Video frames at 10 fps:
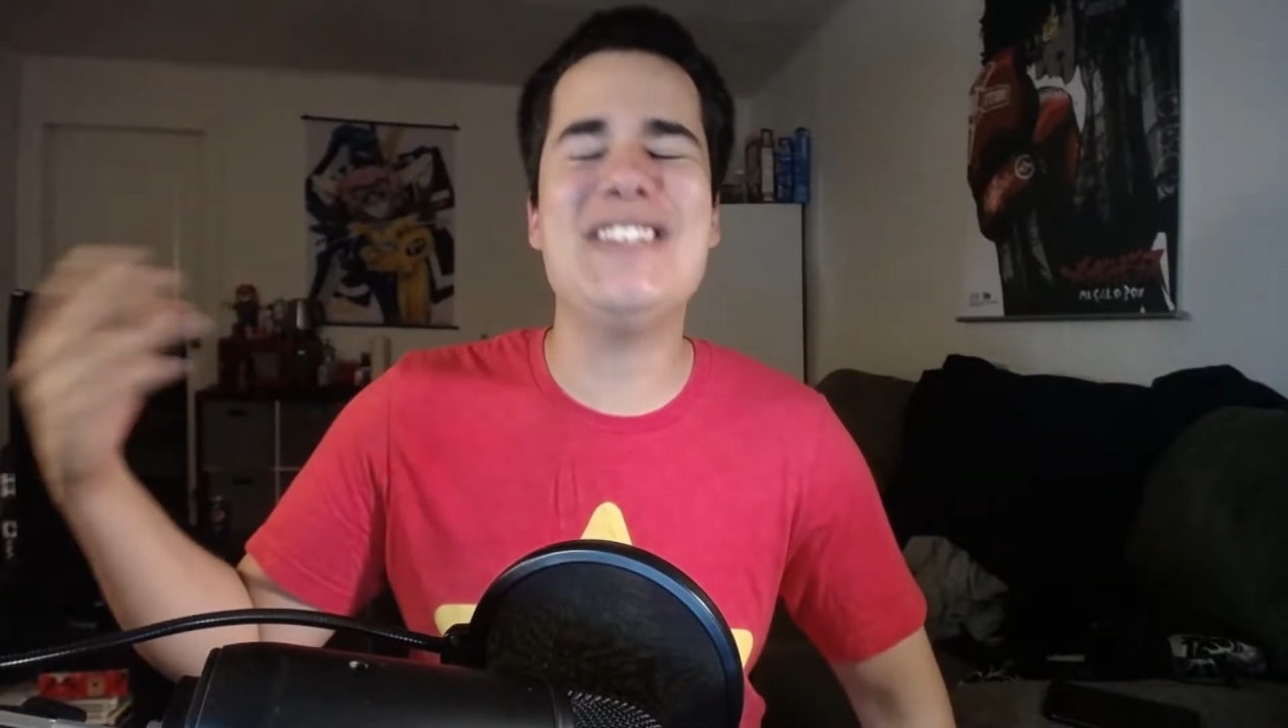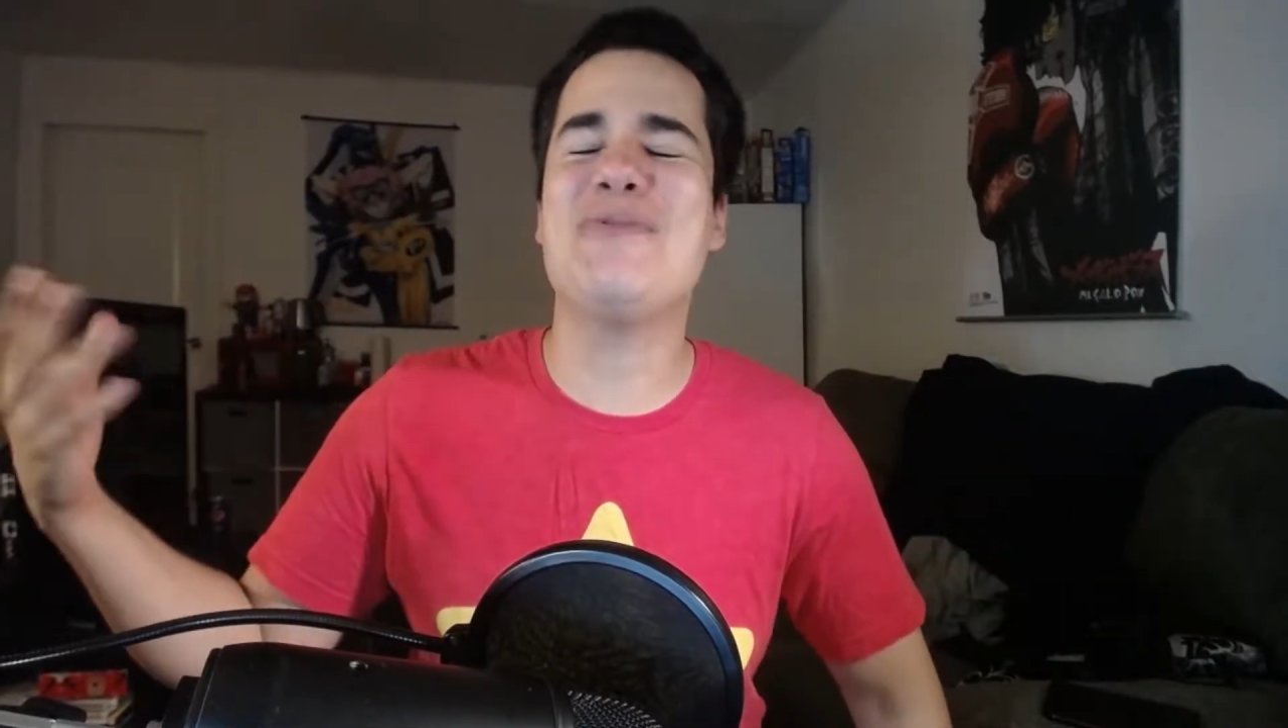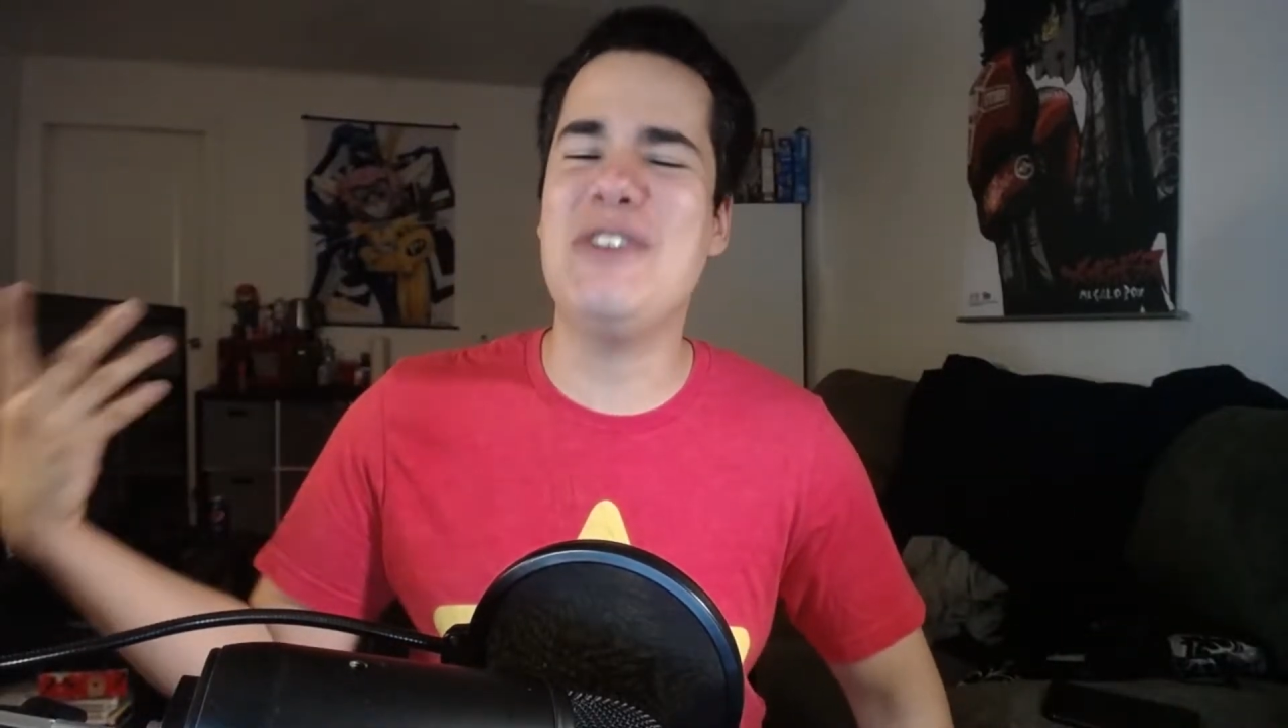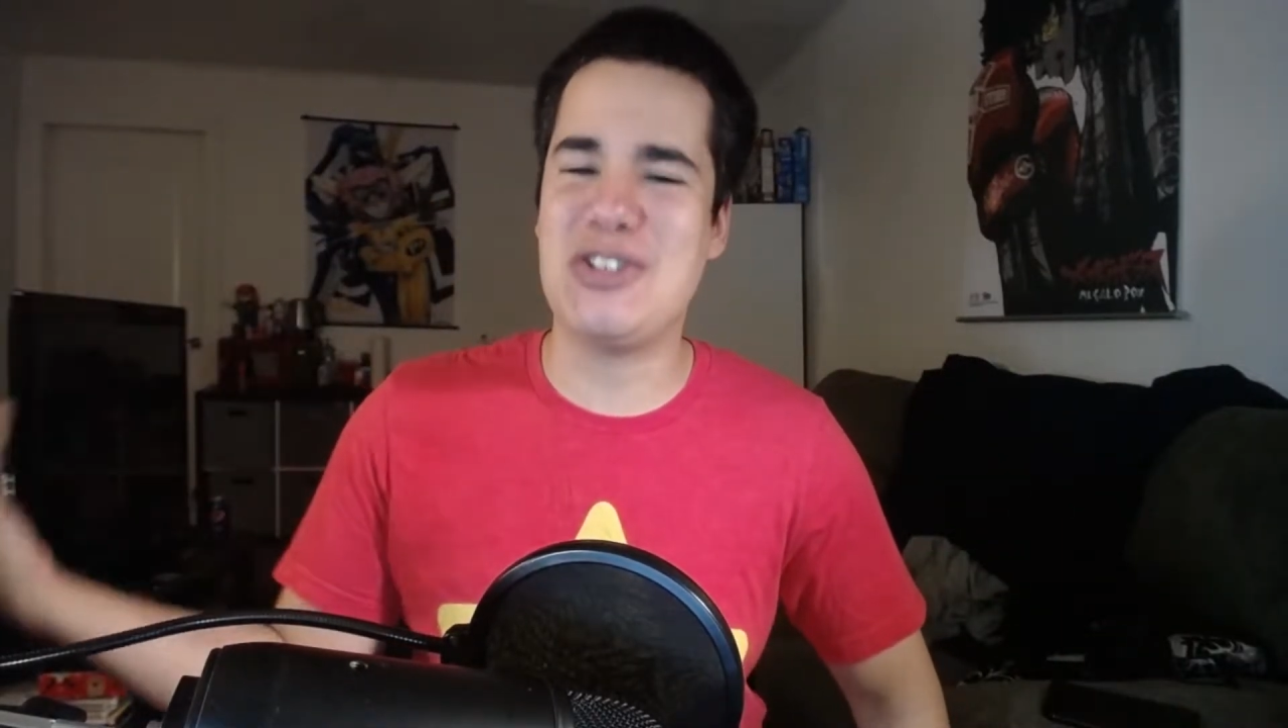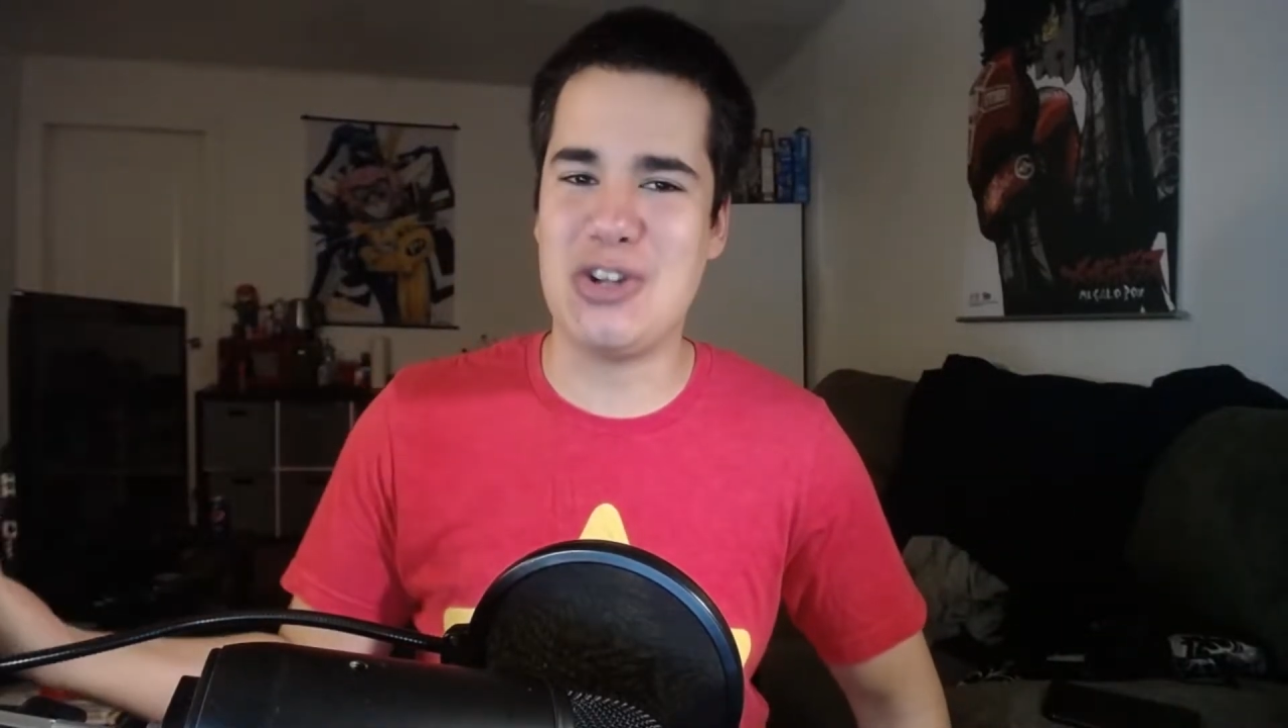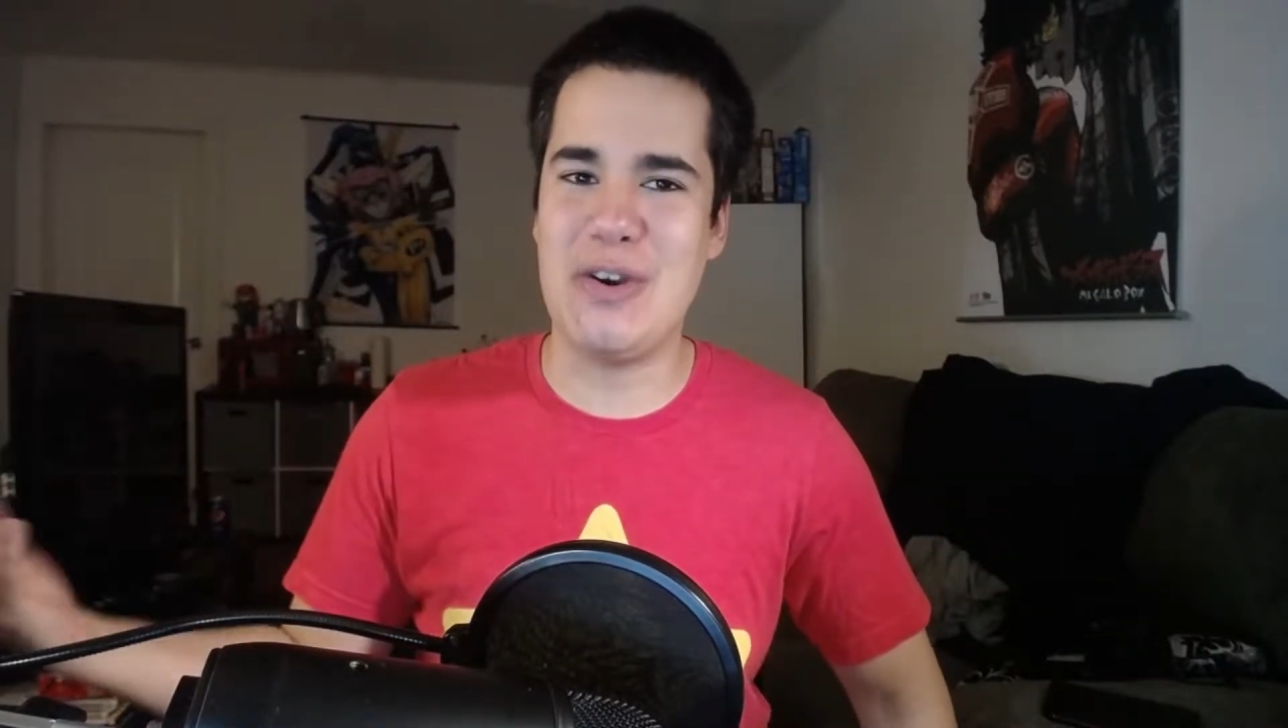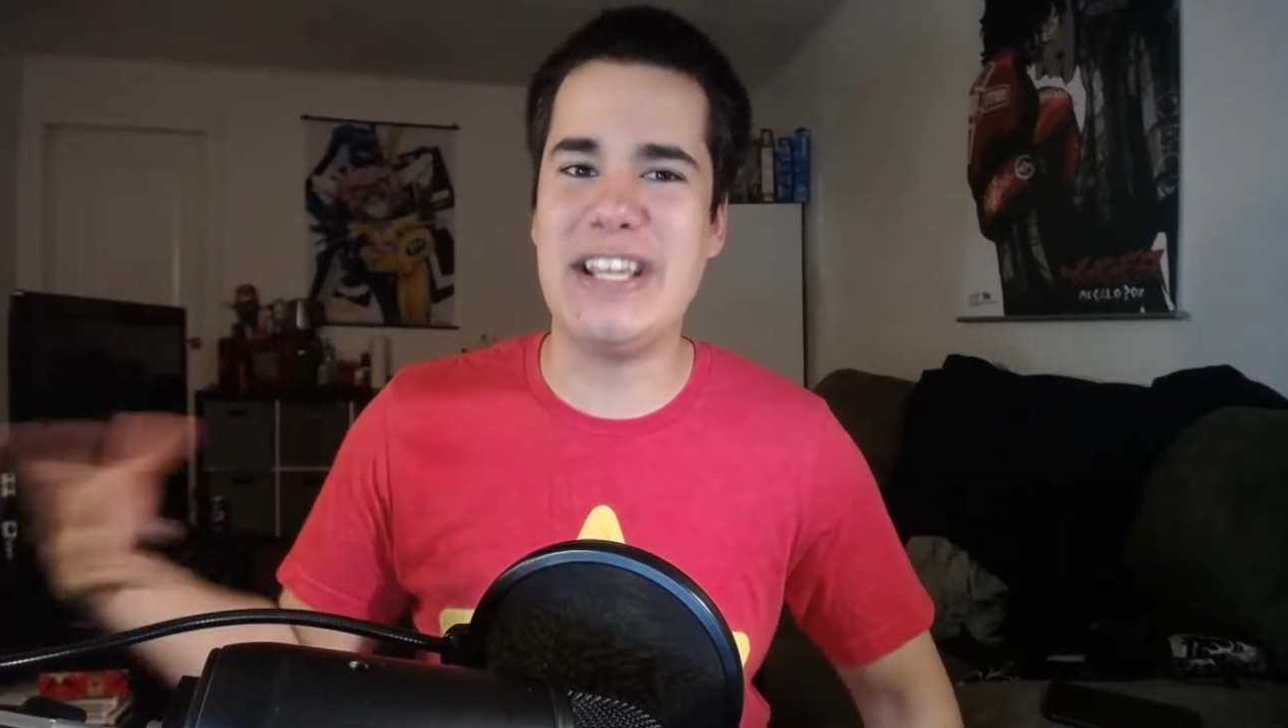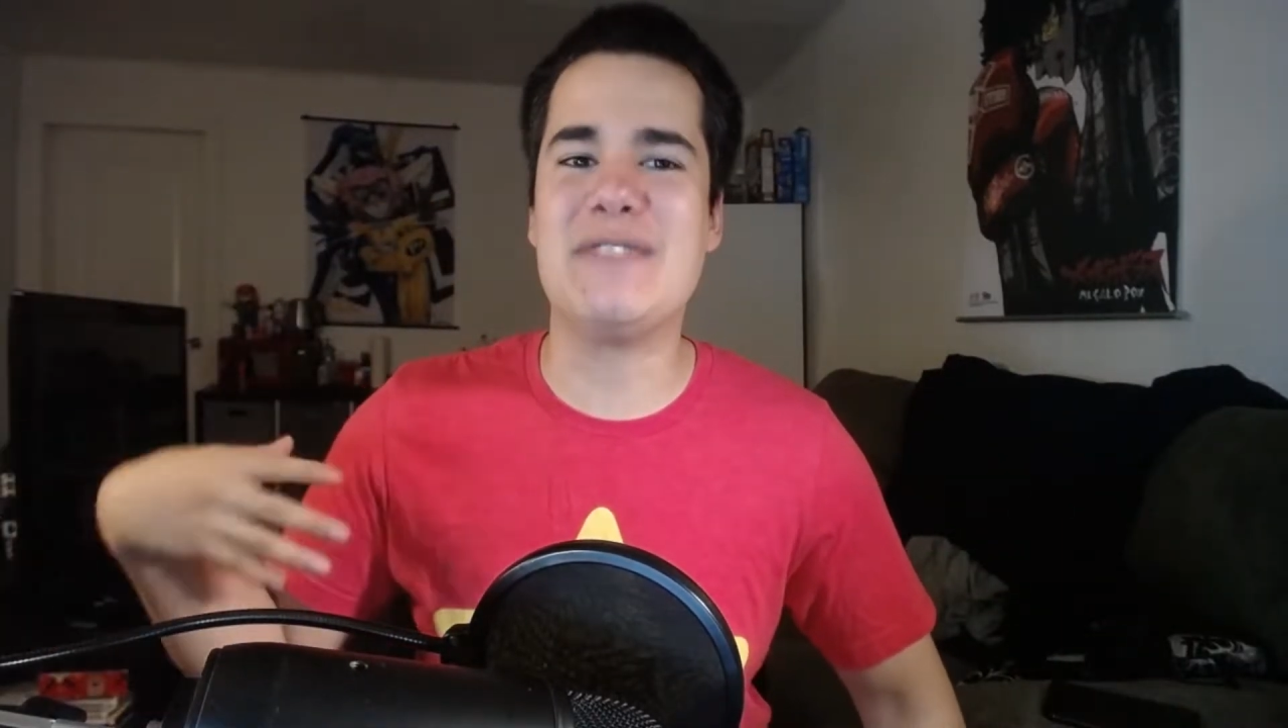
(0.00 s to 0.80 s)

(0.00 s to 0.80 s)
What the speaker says: just reassuring.